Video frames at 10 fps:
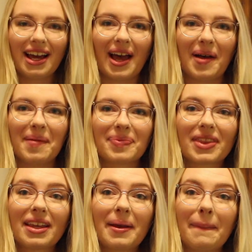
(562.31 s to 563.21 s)

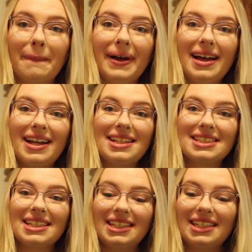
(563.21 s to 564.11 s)

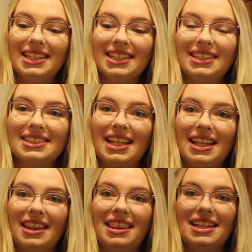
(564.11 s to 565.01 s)
But it is
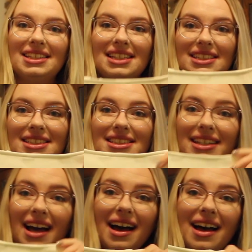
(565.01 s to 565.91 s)
this
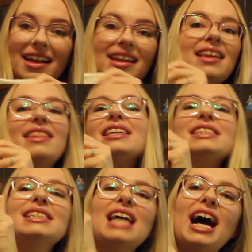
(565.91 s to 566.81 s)
skirt. This
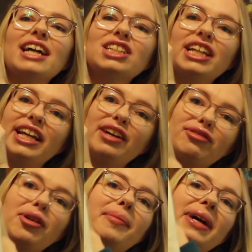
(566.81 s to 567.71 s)
is actually
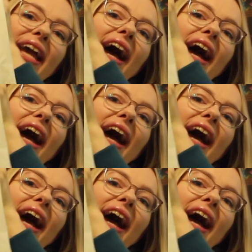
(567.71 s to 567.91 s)
from